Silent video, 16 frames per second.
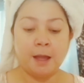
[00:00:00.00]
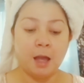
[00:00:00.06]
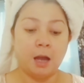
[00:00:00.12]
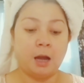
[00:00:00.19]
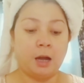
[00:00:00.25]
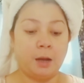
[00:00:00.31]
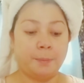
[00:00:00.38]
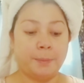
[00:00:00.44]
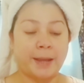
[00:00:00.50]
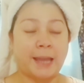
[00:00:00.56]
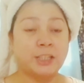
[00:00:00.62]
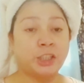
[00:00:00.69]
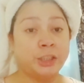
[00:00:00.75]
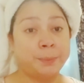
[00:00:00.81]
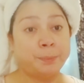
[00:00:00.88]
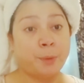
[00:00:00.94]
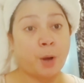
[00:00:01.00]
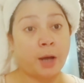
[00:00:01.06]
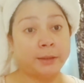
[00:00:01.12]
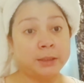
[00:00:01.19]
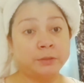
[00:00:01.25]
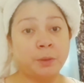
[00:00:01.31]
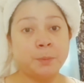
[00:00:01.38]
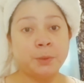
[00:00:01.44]
I actually bought
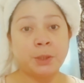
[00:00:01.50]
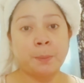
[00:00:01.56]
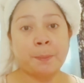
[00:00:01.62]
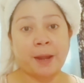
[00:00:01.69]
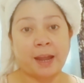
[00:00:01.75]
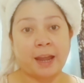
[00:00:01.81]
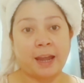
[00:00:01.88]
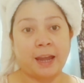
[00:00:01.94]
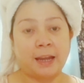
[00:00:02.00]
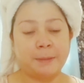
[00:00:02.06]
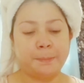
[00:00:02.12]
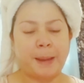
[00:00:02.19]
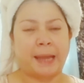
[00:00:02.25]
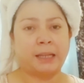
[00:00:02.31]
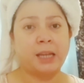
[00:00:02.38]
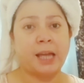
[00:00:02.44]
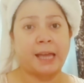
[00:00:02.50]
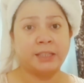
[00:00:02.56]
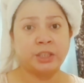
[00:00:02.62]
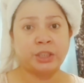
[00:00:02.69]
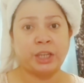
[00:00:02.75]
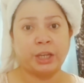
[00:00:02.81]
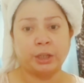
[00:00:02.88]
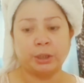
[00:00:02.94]
this from Japan back last
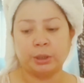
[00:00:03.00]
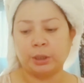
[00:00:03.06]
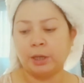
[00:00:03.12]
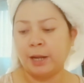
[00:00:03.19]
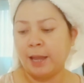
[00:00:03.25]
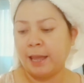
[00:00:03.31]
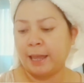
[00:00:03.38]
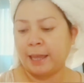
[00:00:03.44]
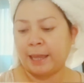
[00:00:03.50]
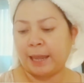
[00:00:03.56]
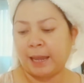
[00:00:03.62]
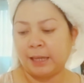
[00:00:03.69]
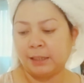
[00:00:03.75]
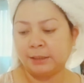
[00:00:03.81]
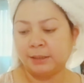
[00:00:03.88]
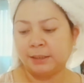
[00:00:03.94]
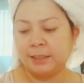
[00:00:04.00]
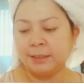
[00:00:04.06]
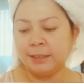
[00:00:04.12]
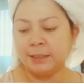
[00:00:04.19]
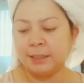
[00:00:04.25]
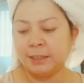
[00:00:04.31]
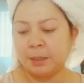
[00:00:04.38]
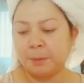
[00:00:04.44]
year, and this is
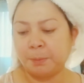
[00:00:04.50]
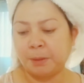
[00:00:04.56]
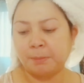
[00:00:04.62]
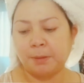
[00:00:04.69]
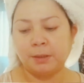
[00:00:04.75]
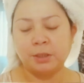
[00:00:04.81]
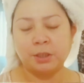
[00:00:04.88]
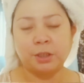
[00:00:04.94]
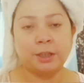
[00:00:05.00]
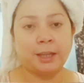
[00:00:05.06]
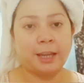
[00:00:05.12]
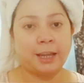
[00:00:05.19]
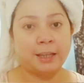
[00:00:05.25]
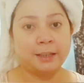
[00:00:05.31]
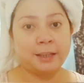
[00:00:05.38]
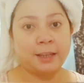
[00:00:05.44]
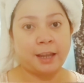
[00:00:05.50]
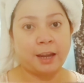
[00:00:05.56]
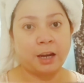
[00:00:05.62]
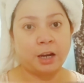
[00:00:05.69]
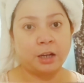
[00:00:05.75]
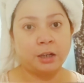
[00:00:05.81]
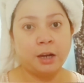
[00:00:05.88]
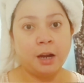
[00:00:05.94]
going to be my
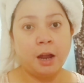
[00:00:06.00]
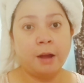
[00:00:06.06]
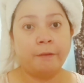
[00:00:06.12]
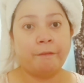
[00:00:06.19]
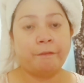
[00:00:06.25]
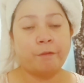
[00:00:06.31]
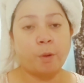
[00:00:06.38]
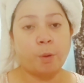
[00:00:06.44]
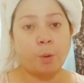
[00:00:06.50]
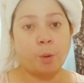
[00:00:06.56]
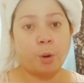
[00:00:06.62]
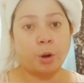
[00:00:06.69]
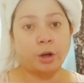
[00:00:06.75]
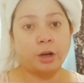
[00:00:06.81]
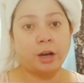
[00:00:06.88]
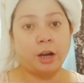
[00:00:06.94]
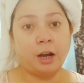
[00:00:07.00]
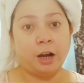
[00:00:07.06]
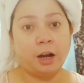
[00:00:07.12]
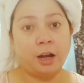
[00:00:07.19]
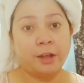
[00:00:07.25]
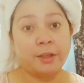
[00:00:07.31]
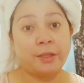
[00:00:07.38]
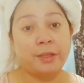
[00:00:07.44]
skincare for
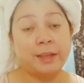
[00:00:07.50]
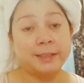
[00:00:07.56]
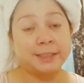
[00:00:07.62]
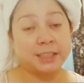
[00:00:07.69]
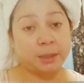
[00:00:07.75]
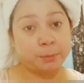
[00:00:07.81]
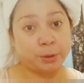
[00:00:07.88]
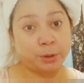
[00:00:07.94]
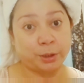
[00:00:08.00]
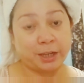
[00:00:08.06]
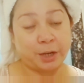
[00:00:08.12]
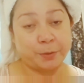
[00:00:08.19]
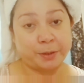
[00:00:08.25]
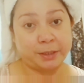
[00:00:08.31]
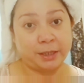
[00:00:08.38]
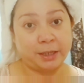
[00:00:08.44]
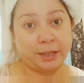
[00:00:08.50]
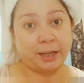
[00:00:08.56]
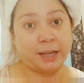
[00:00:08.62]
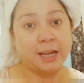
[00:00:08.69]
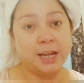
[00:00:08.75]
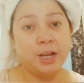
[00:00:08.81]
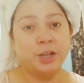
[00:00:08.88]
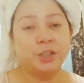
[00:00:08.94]
this summer here in LA.
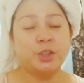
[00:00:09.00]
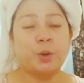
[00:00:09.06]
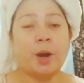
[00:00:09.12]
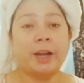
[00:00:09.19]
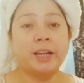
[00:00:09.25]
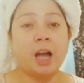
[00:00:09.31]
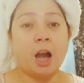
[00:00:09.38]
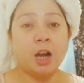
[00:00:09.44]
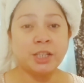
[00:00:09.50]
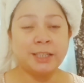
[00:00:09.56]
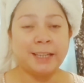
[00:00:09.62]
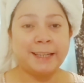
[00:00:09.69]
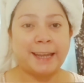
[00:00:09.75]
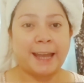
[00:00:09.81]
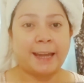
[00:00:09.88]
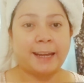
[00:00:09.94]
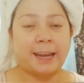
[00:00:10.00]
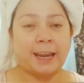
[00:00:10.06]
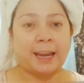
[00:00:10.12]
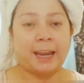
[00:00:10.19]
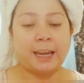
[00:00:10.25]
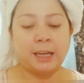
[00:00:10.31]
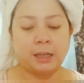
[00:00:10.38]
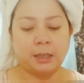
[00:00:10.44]
So I actually get
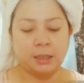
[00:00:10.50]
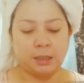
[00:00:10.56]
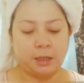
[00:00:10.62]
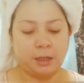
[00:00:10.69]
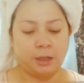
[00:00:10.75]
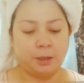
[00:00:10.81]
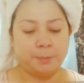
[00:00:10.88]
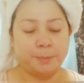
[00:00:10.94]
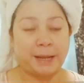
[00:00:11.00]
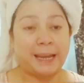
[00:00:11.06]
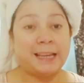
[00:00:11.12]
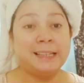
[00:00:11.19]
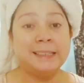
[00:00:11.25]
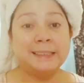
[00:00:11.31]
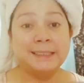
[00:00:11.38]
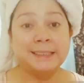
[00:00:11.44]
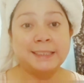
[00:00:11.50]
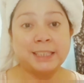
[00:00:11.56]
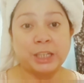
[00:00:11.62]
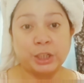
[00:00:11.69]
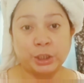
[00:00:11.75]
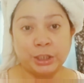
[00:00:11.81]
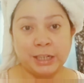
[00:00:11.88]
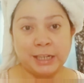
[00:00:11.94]
a
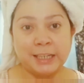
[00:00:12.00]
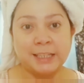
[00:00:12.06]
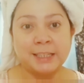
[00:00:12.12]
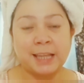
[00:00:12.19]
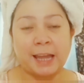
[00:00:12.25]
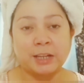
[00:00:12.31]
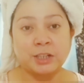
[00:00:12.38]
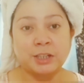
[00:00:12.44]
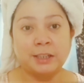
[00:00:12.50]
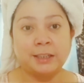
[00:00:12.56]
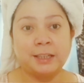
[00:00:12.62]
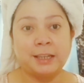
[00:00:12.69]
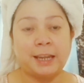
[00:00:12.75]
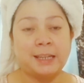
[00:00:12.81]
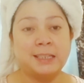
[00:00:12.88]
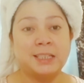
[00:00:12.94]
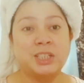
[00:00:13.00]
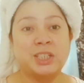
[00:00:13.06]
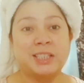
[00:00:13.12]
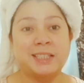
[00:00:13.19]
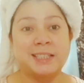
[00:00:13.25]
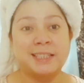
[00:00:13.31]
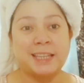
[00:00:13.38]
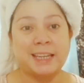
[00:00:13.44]
Elixir. It's actually a
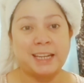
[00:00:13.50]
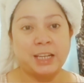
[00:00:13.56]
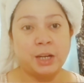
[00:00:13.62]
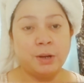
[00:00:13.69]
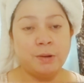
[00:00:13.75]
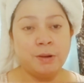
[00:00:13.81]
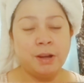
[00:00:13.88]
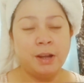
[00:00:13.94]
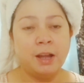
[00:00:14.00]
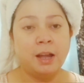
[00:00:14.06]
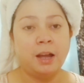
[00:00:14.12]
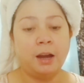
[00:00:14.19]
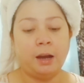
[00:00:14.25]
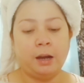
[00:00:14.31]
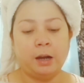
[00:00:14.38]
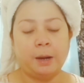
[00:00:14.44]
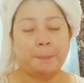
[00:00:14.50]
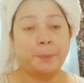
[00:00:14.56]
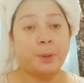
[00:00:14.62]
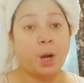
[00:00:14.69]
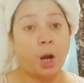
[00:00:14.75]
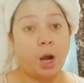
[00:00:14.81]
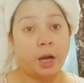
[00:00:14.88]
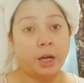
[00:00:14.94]
Shiseido
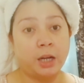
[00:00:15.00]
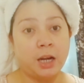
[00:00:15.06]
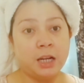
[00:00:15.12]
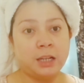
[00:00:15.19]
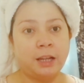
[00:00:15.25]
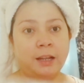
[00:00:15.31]
product.